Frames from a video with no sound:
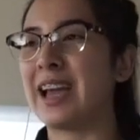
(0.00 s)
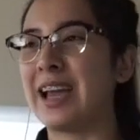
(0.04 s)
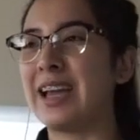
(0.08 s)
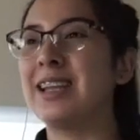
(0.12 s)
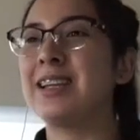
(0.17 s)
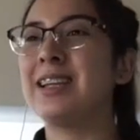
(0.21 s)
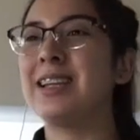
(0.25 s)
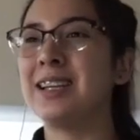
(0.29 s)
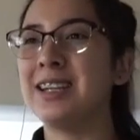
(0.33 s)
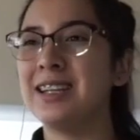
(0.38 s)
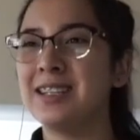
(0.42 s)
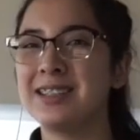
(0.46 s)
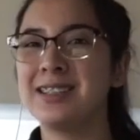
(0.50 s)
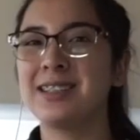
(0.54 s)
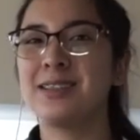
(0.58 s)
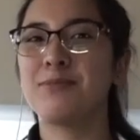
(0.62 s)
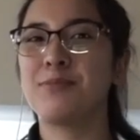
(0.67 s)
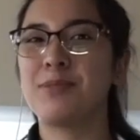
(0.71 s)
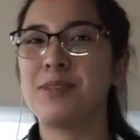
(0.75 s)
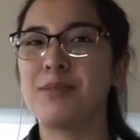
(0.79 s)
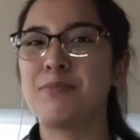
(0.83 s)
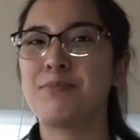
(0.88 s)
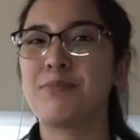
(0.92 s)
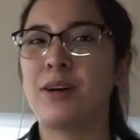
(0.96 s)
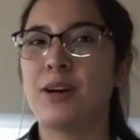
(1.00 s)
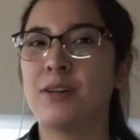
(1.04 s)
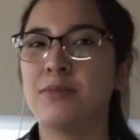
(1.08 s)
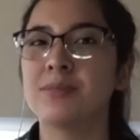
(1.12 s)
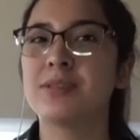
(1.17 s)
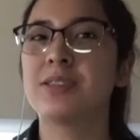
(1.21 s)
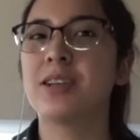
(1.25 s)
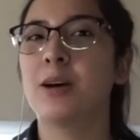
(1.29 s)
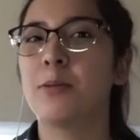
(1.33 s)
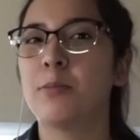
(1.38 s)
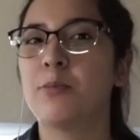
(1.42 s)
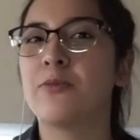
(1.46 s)
I needed to be
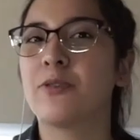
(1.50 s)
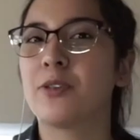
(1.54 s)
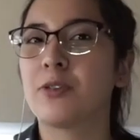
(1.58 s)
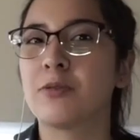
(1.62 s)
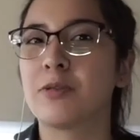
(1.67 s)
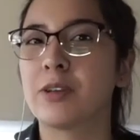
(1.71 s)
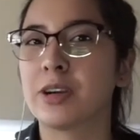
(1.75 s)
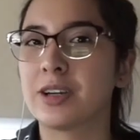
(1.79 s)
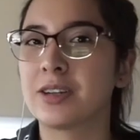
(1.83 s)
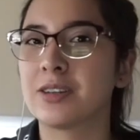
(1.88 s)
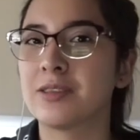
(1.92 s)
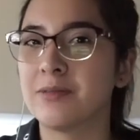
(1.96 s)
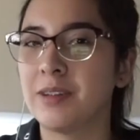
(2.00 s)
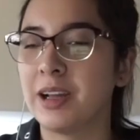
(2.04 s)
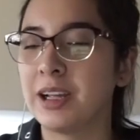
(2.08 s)
pumped up for work.